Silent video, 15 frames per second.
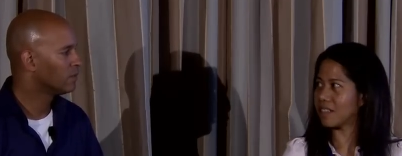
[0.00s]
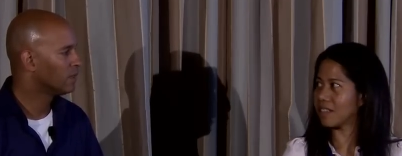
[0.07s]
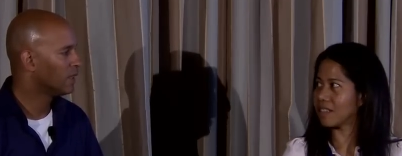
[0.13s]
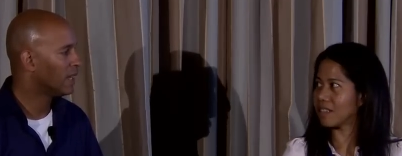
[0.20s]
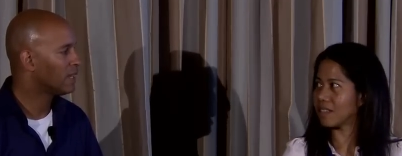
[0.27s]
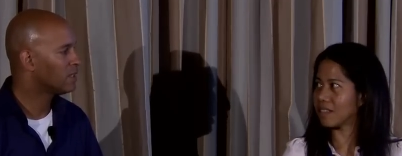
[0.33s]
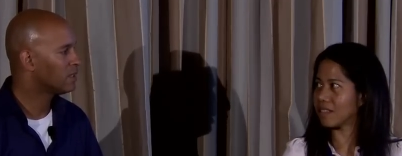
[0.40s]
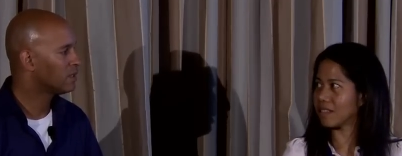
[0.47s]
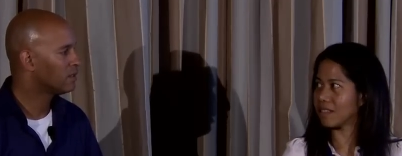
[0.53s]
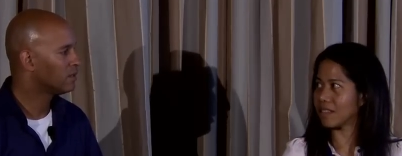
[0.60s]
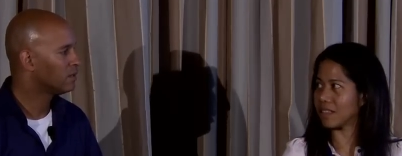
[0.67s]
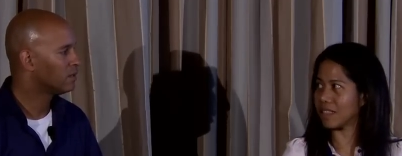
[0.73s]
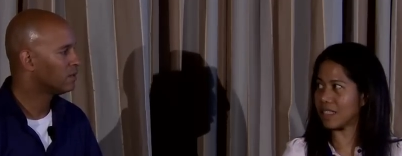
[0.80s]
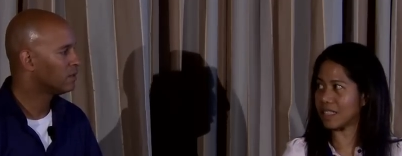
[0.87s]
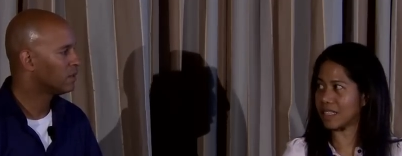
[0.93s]
Speaker 1: Yes?
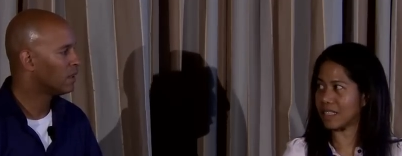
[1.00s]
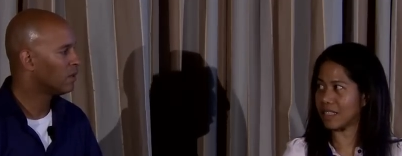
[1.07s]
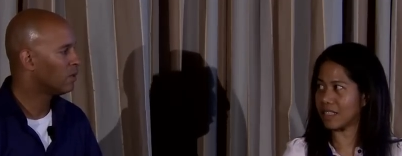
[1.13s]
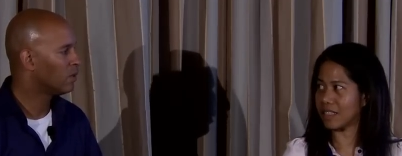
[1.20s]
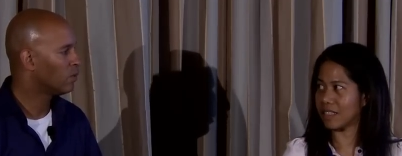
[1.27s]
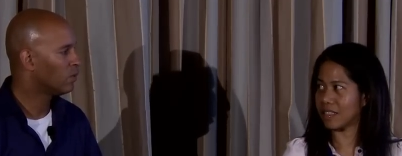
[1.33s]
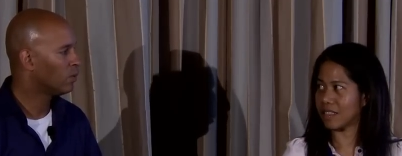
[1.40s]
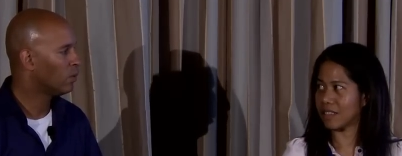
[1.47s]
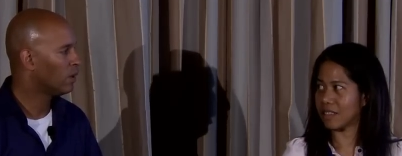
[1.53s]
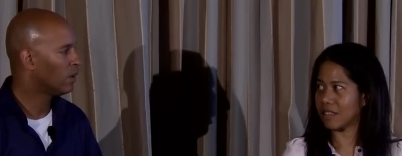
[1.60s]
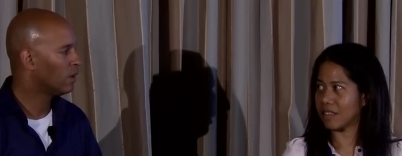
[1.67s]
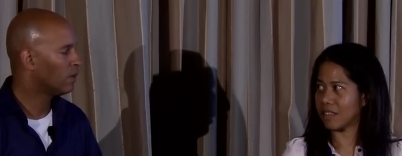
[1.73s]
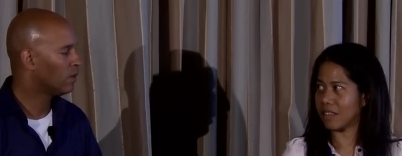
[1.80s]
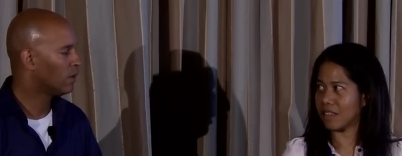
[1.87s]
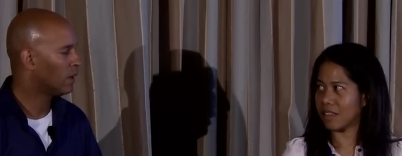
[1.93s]
Yeah. And where,
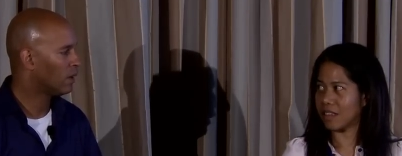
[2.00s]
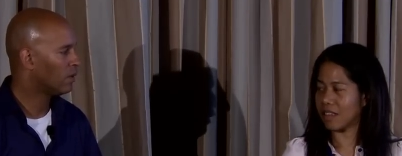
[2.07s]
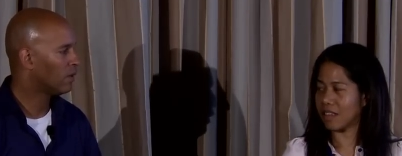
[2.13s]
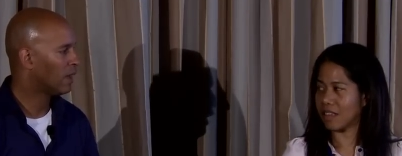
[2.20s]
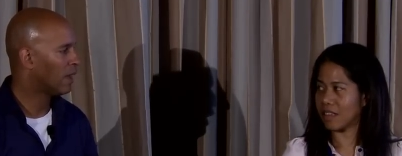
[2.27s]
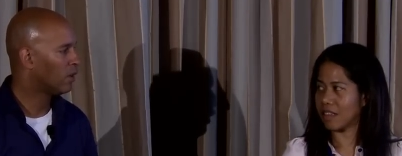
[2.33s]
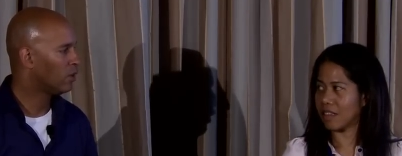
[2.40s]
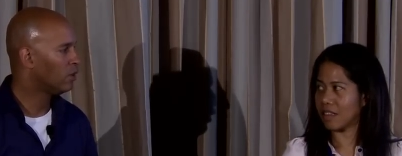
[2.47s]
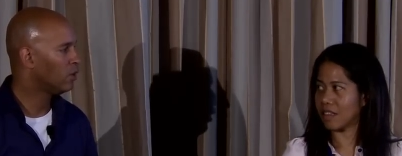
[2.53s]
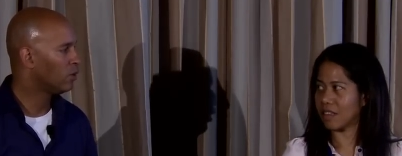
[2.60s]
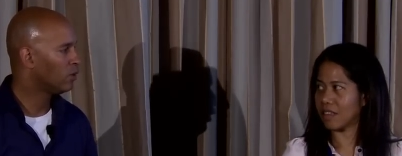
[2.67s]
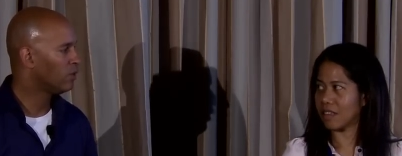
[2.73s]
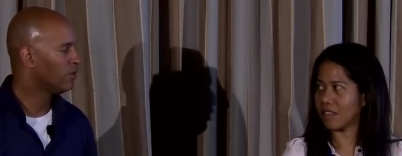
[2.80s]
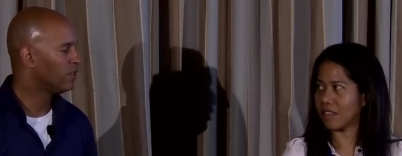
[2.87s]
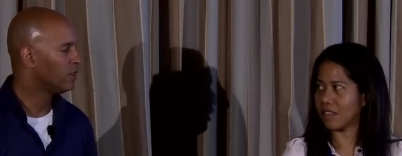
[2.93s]
how do you know
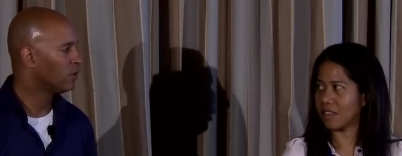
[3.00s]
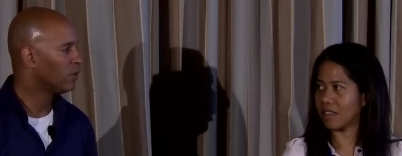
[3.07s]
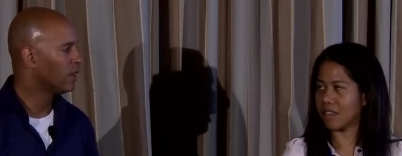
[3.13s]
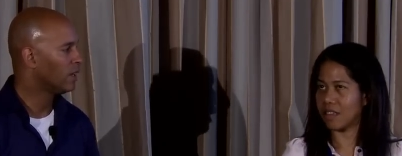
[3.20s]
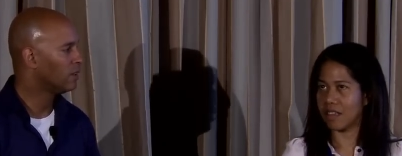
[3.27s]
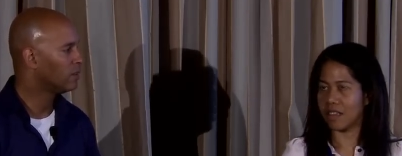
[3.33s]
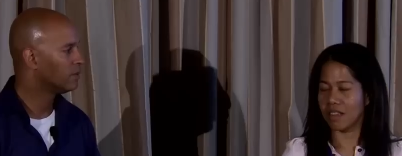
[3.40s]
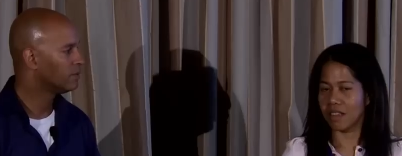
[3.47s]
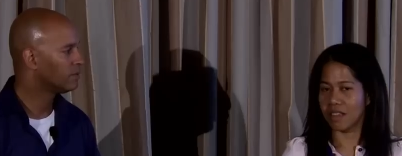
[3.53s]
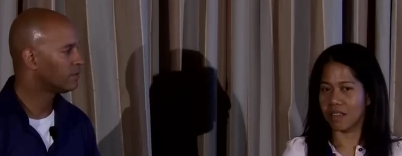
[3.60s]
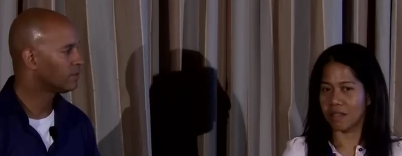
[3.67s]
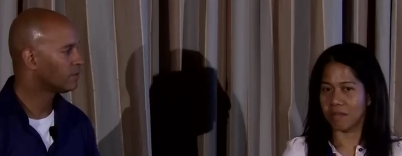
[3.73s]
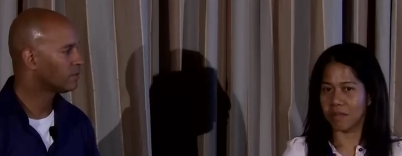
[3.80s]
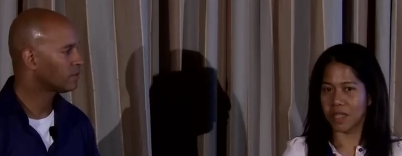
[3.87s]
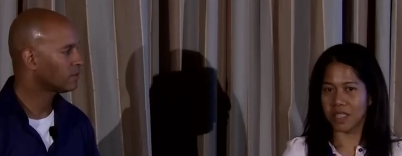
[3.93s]
you feel great?
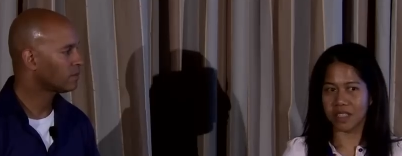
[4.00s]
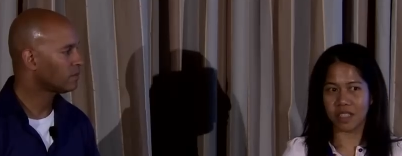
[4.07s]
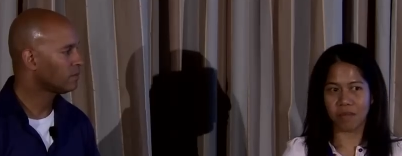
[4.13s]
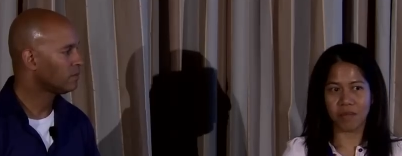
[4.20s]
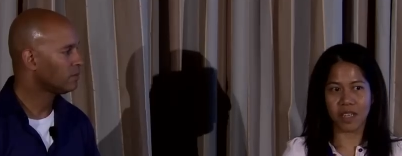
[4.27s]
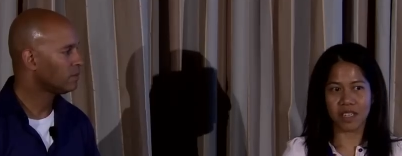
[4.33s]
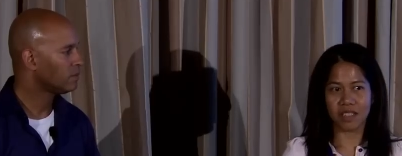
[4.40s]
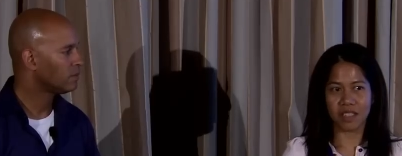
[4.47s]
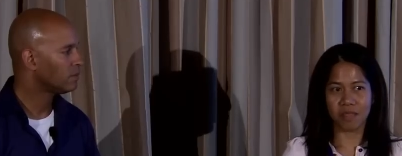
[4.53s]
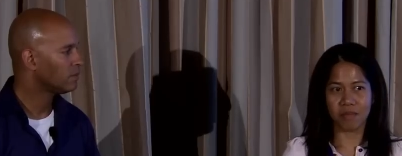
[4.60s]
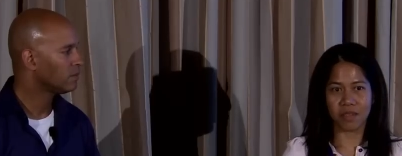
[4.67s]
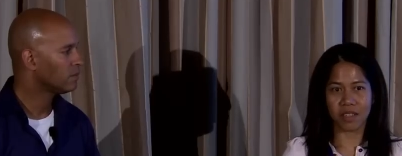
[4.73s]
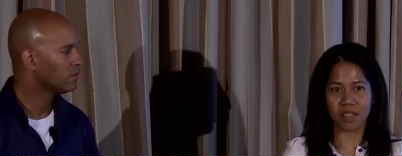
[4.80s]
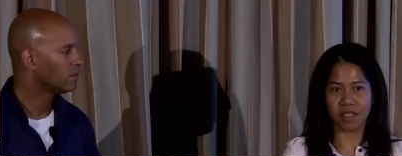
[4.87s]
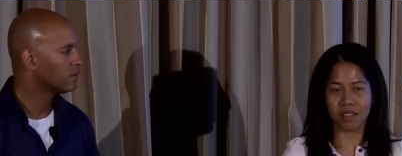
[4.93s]
Speaker 2: Because I've done
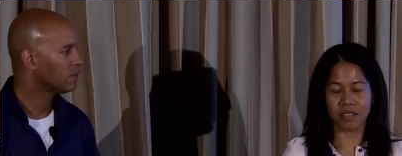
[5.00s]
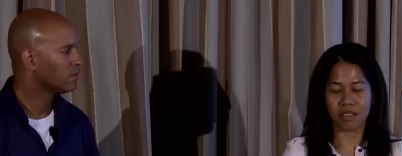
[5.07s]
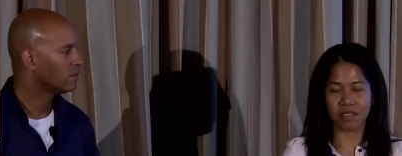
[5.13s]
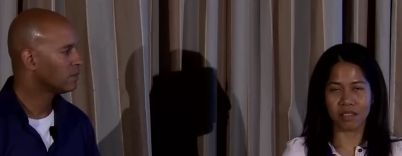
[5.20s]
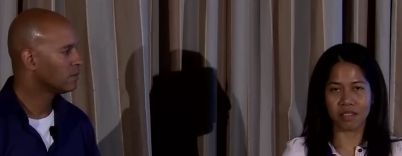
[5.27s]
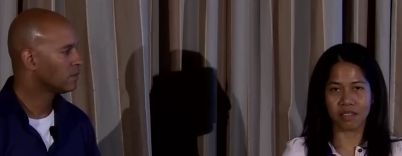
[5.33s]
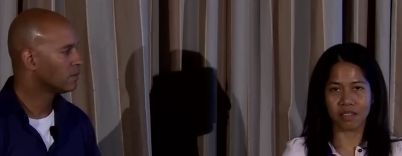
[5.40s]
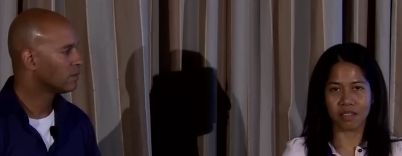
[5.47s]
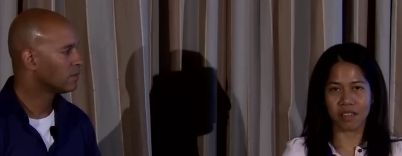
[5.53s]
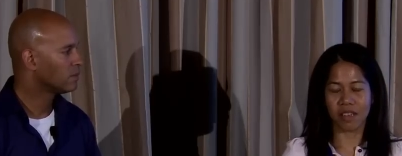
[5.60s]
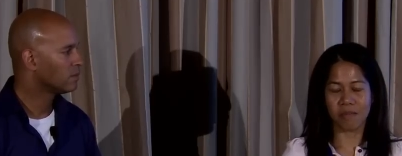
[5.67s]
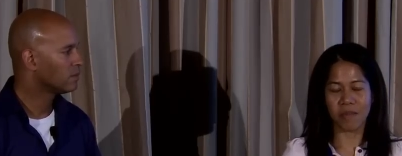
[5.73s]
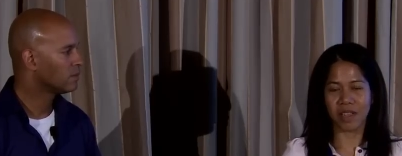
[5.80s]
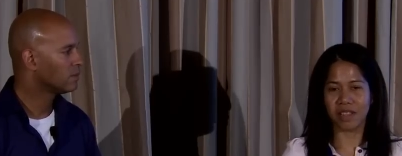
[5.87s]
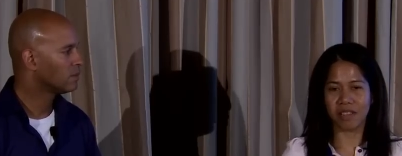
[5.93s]
something, I
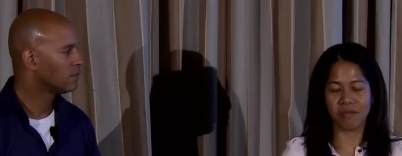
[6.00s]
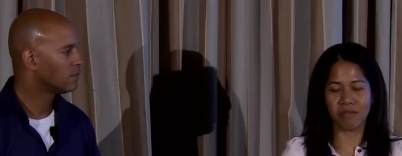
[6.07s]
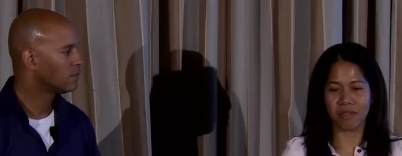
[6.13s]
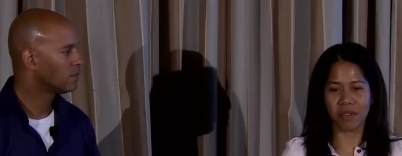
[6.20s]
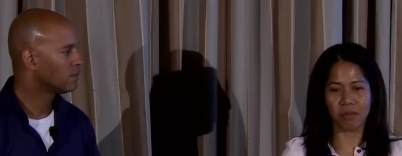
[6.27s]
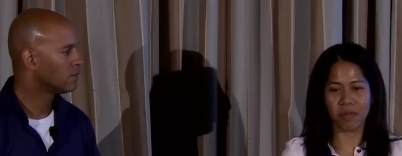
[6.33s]
made them feel